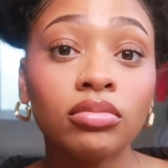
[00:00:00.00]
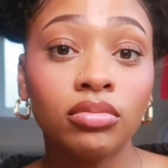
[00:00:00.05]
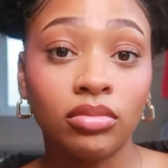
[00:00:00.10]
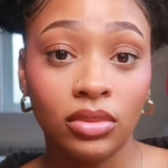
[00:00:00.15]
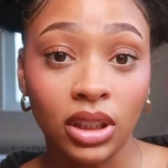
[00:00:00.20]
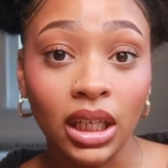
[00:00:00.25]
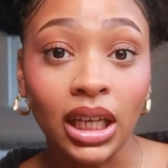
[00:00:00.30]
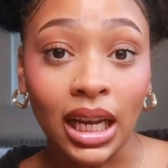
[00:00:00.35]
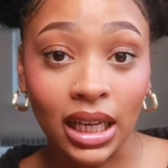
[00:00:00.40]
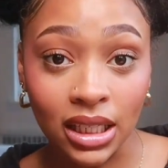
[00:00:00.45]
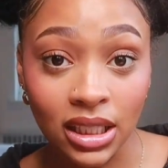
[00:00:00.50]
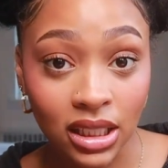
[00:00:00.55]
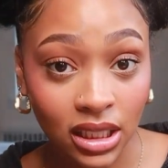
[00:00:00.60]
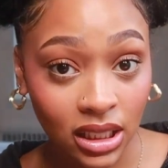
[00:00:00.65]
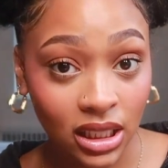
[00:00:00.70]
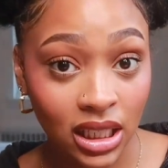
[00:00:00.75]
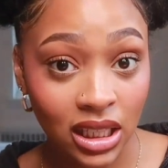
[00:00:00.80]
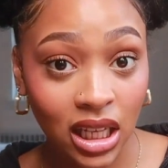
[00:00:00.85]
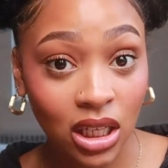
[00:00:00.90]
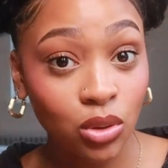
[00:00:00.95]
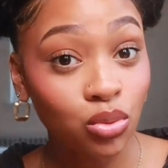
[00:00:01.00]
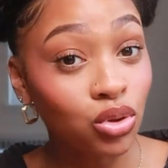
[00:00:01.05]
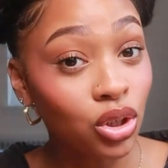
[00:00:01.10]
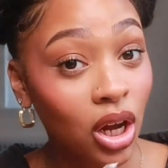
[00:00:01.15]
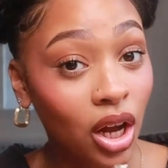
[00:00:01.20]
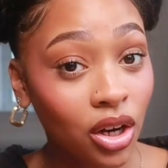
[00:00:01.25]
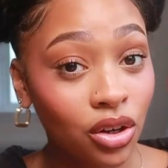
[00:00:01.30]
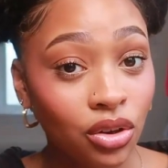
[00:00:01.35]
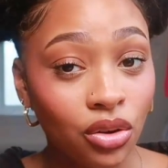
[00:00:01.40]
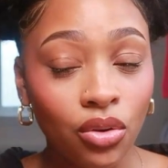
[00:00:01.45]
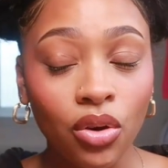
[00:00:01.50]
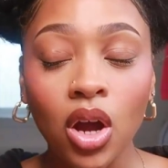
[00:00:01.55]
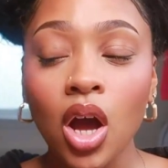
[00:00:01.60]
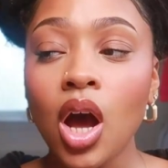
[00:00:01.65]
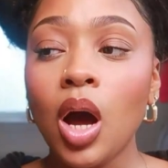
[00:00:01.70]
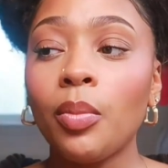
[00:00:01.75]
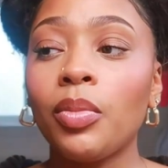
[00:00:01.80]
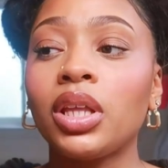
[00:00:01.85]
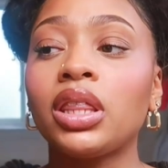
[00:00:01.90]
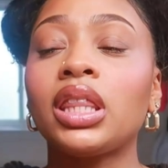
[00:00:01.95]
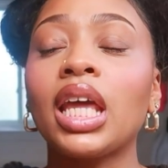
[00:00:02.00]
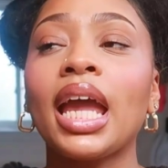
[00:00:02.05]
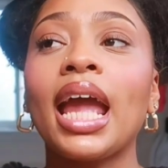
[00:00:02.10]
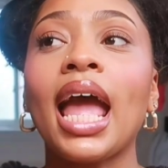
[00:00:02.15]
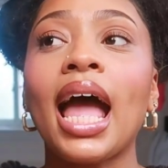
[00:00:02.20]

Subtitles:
the next season. That's what you gotta do. But they